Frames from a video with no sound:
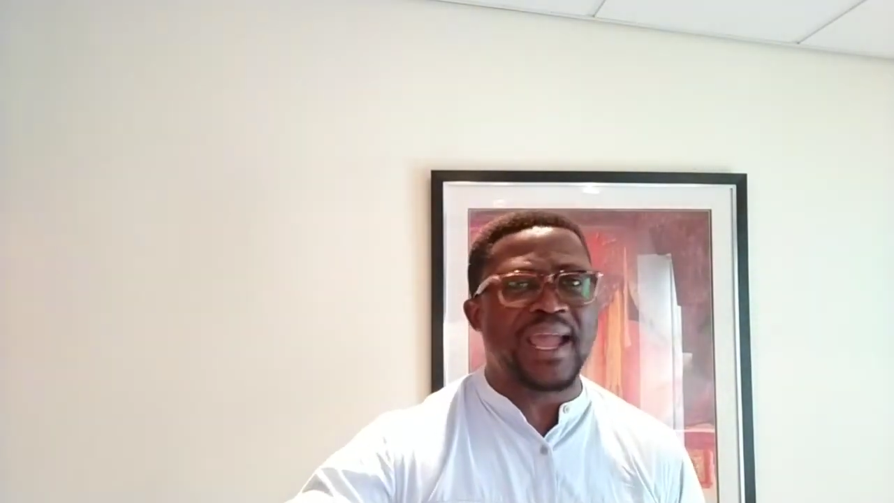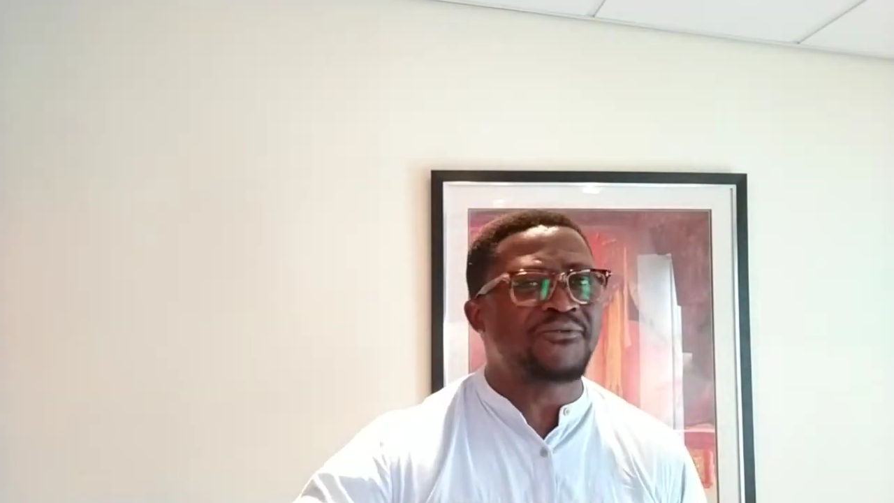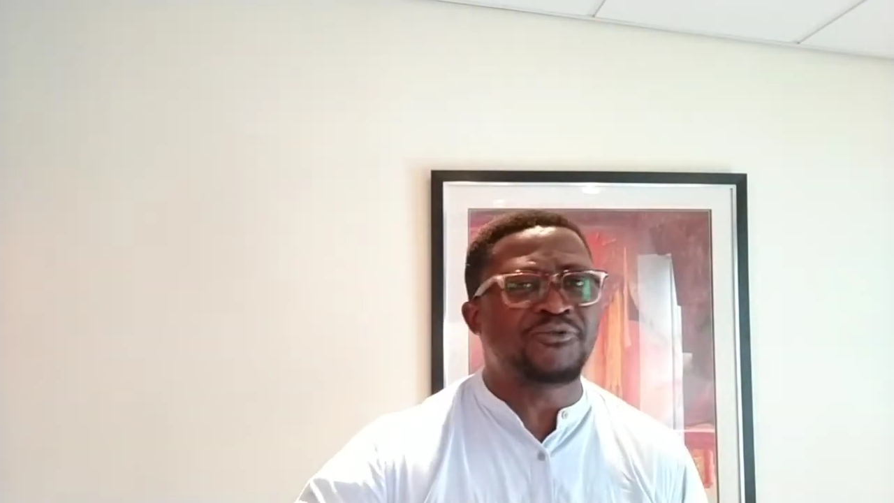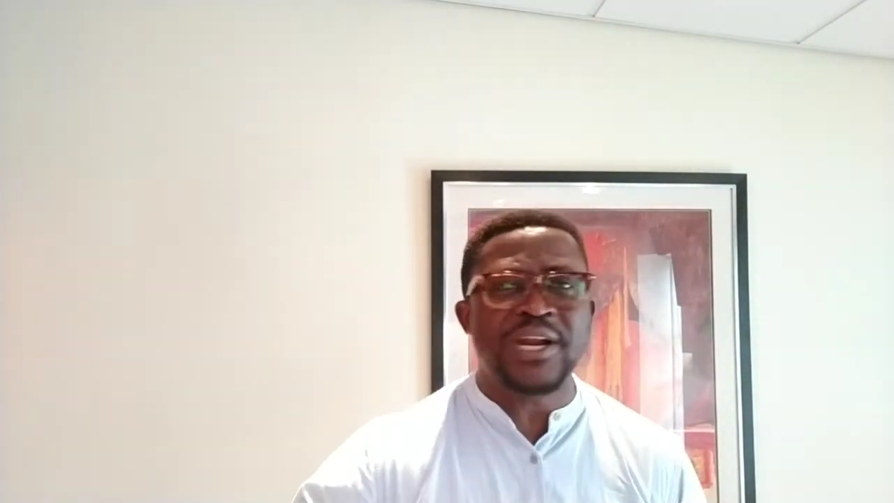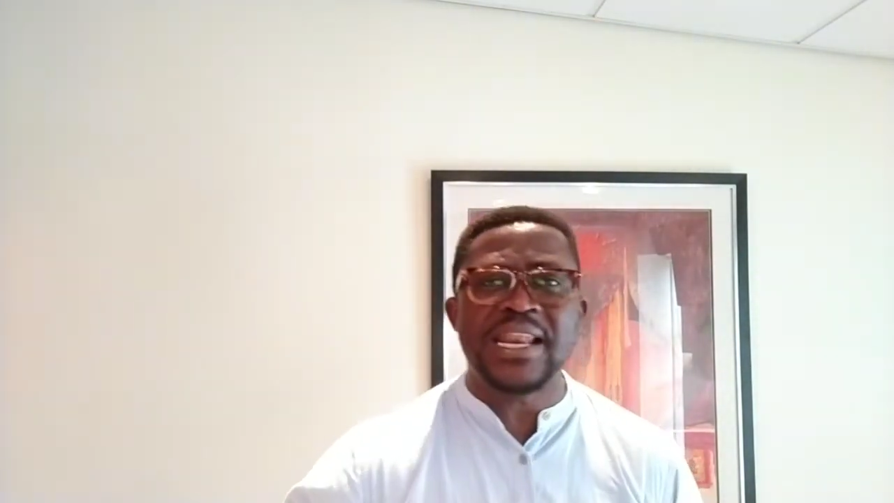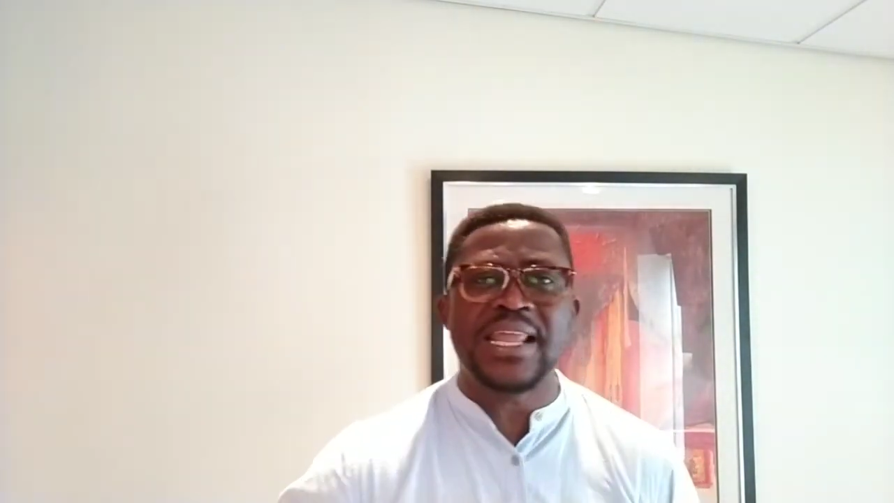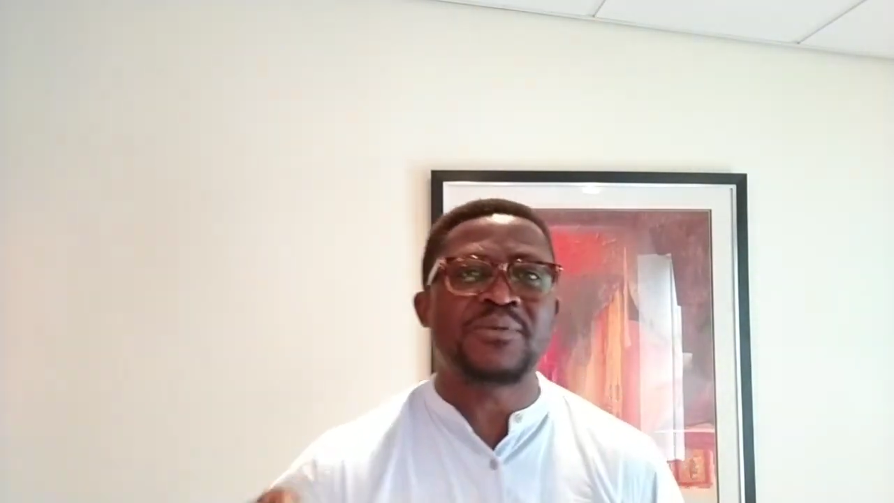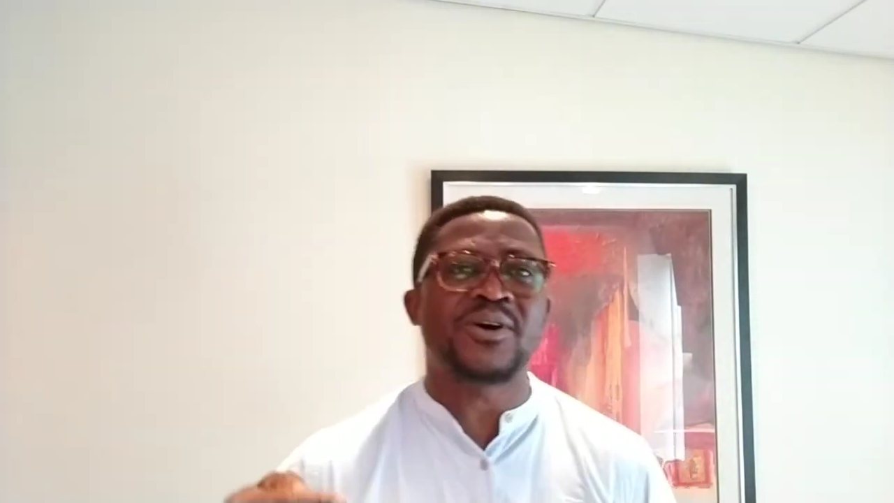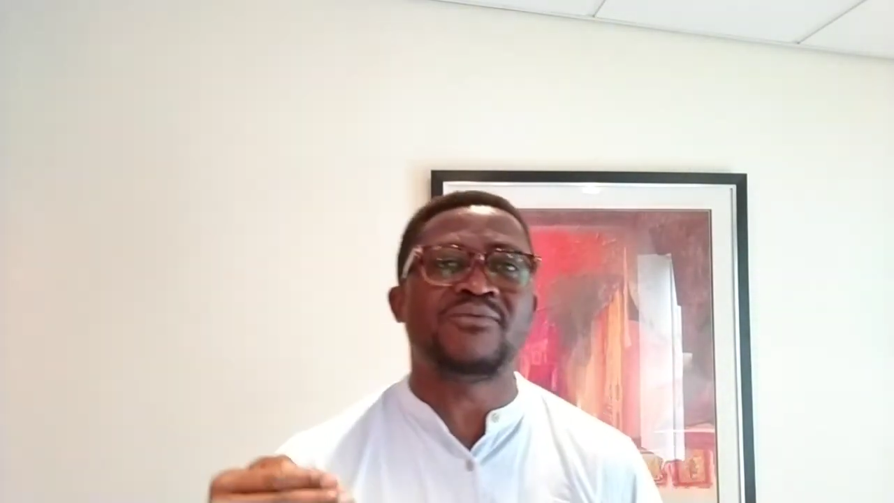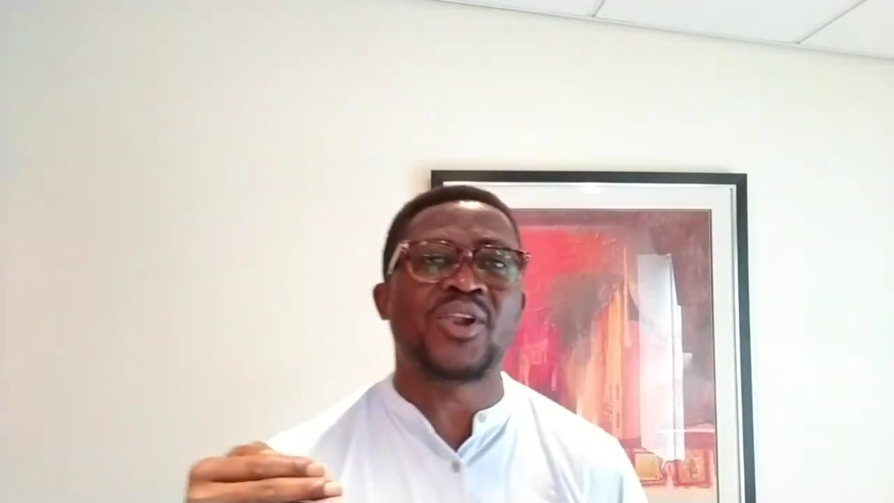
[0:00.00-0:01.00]
every
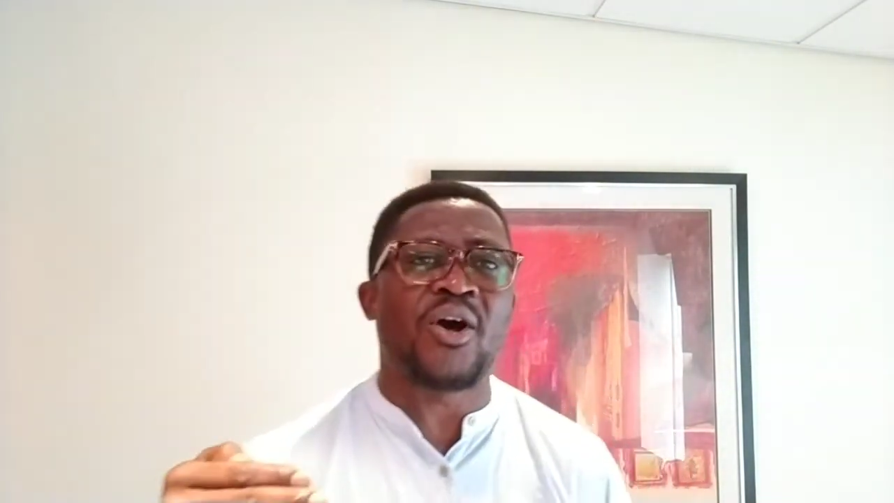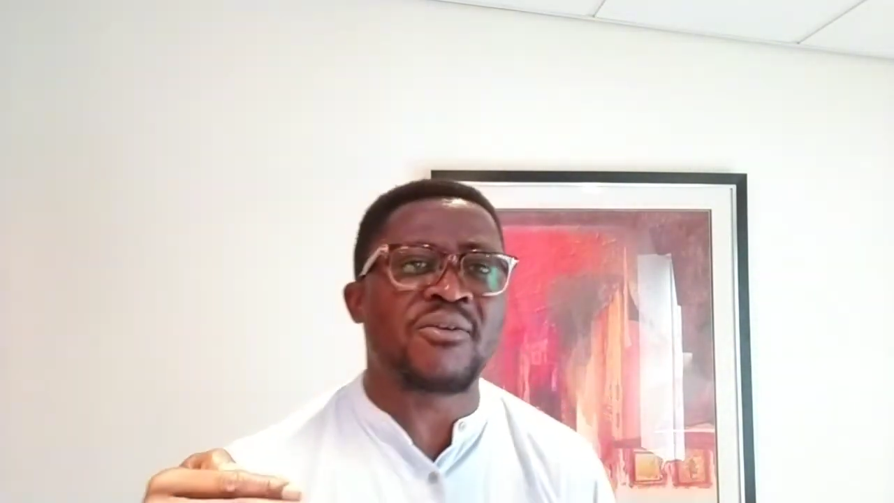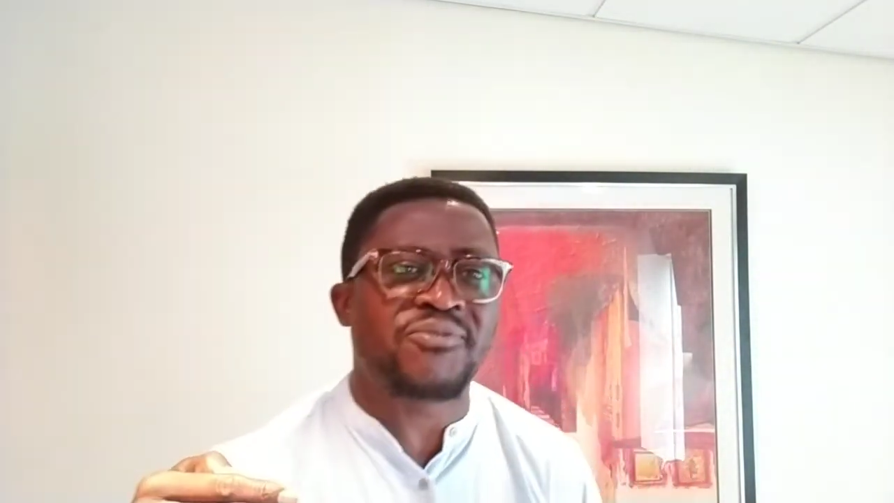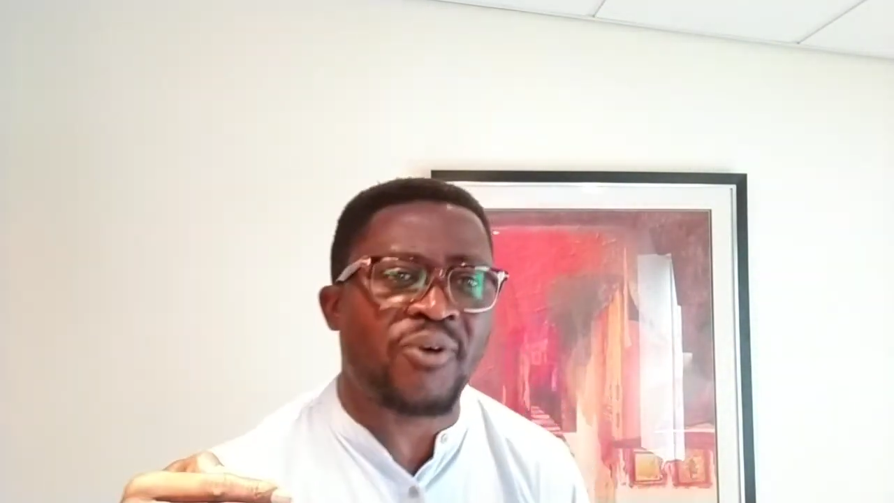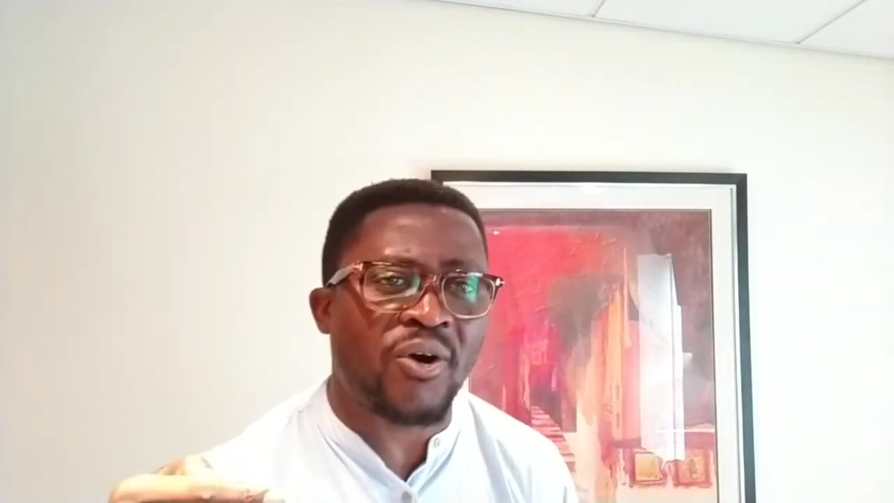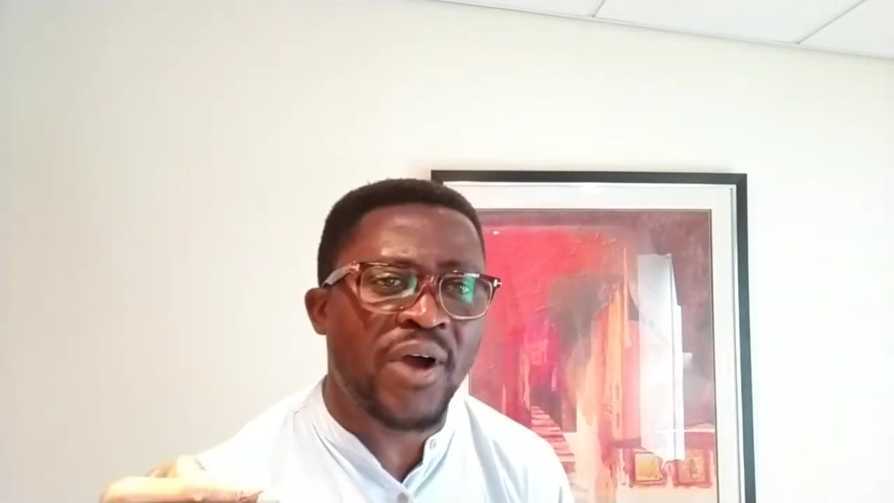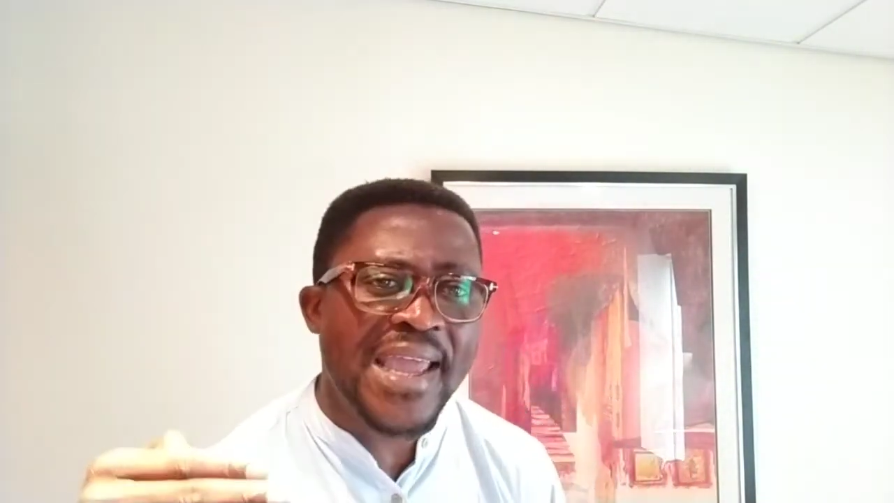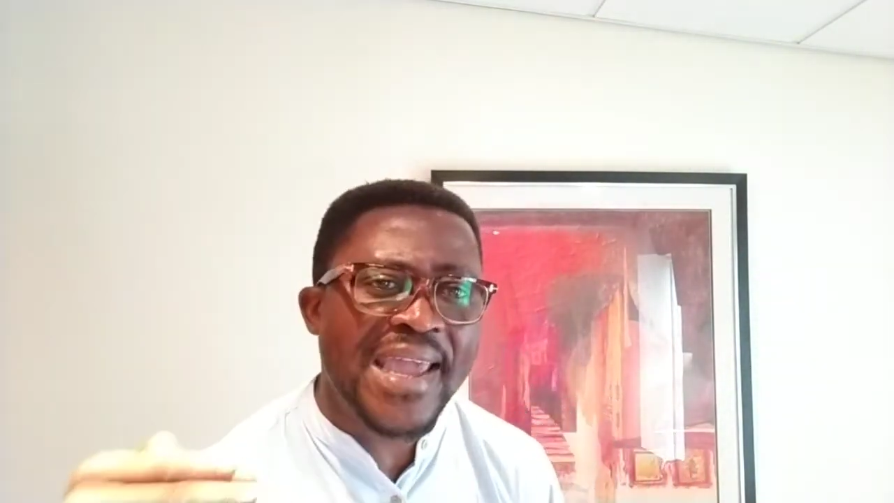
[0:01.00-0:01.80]
labor of love for